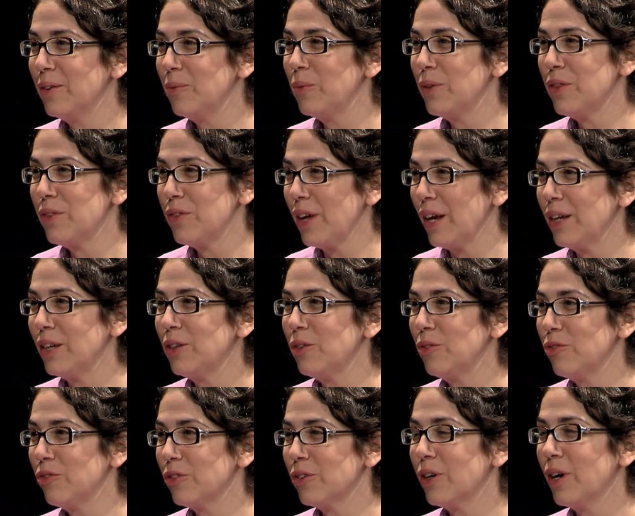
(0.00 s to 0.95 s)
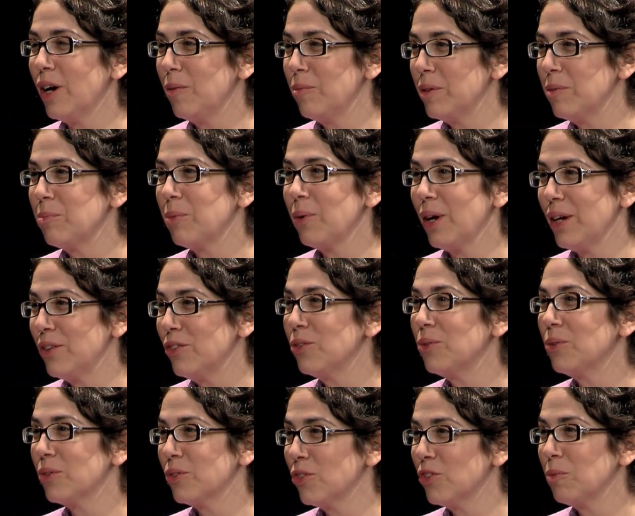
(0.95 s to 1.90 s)
and we thank you for coming by to
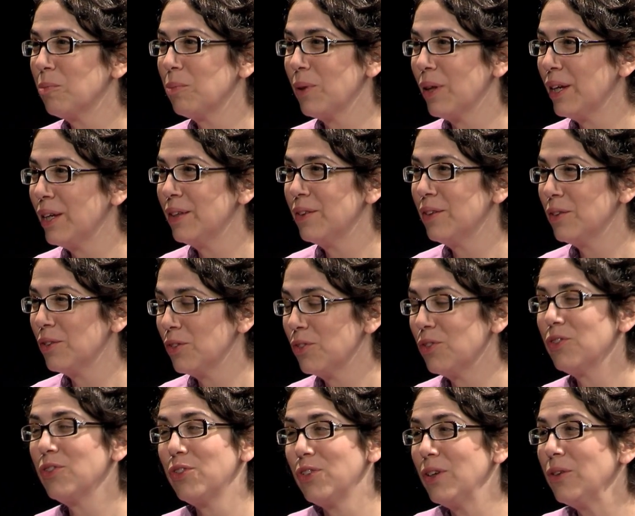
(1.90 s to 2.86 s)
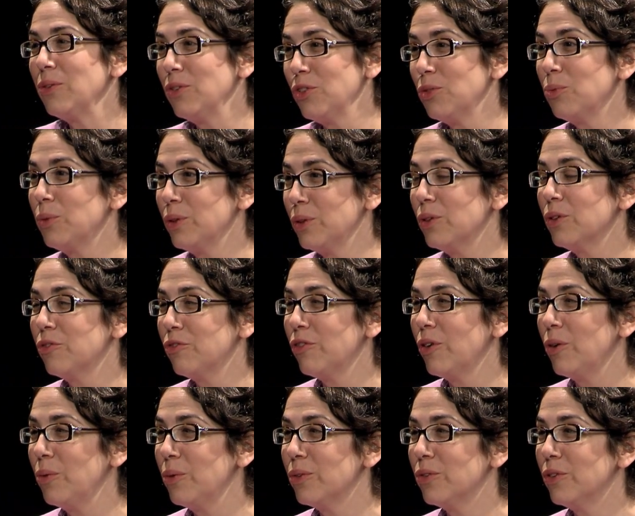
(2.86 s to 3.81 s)
explain the series, and we look
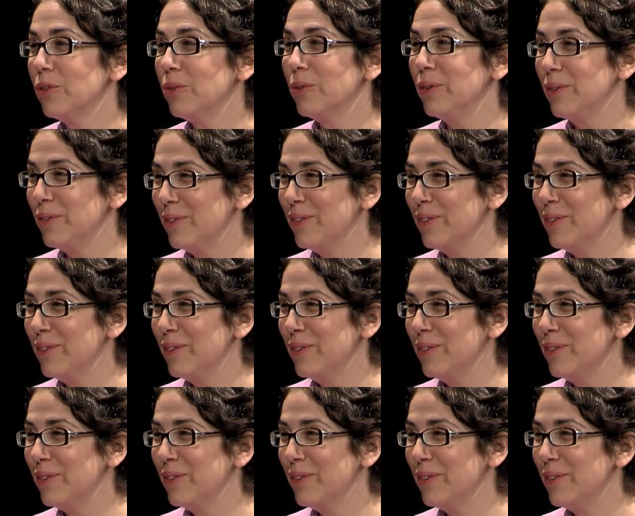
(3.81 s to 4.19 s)
forward to it.